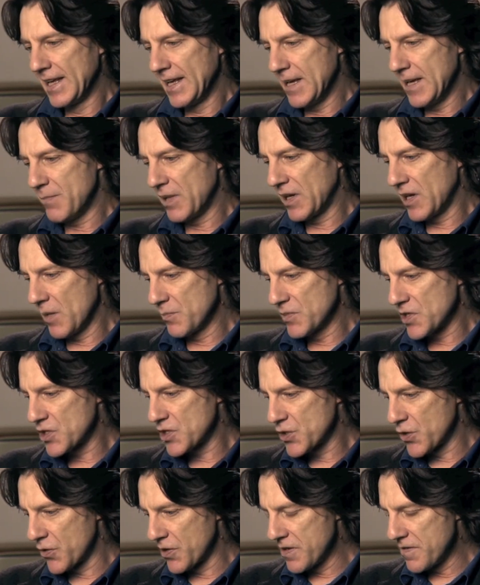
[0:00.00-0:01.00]
It becomes a
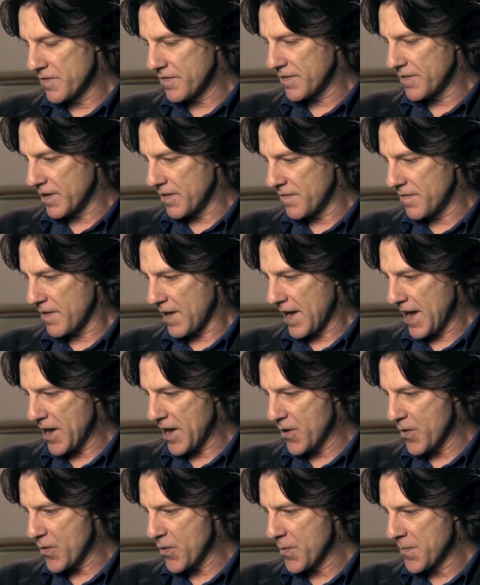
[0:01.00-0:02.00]
story of
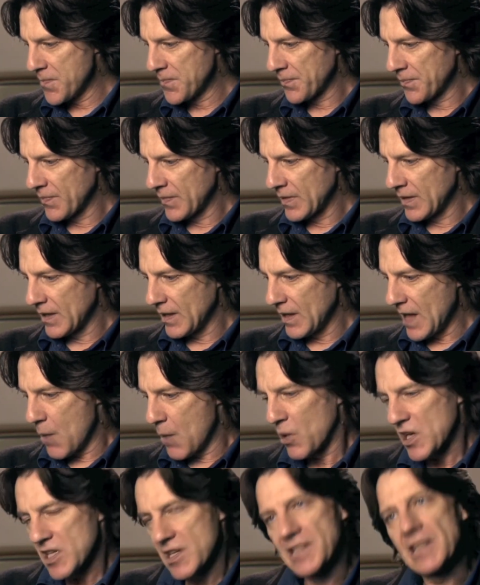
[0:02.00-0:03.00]
how
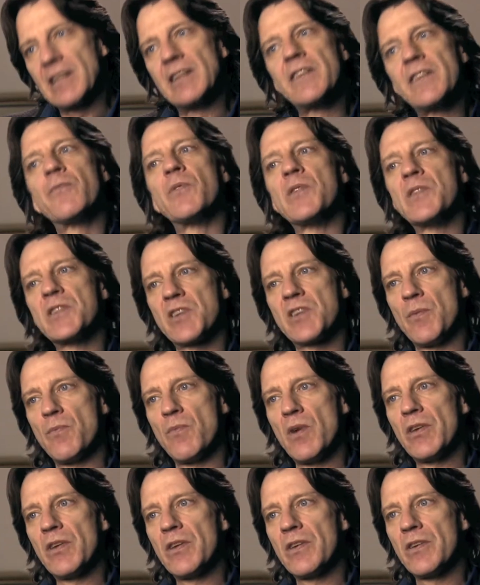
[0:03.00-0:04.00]
what it's like to live with
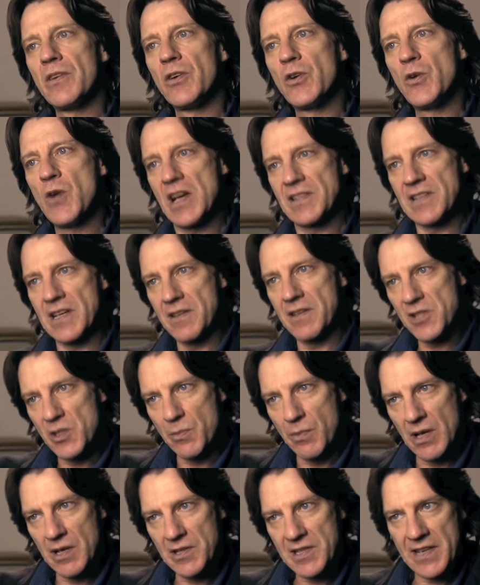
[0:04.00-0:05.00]
someone who has that
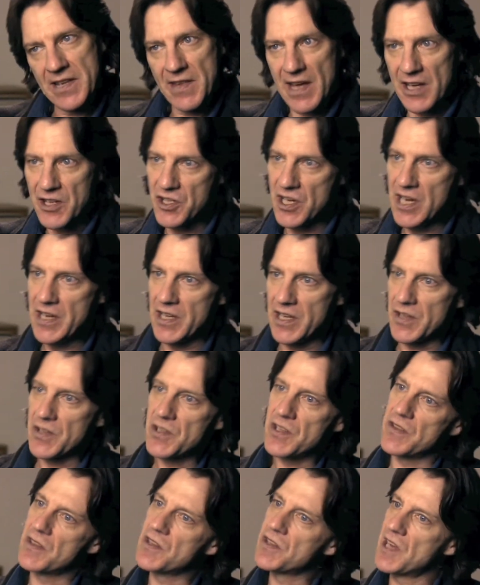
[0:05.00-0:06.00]
disability and that
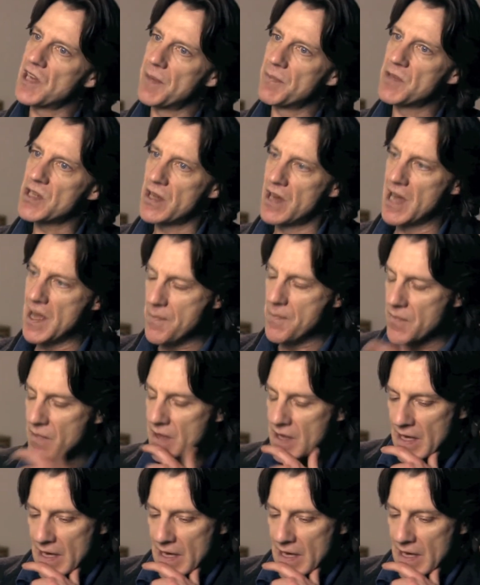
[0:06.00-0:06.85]
genius at the same time.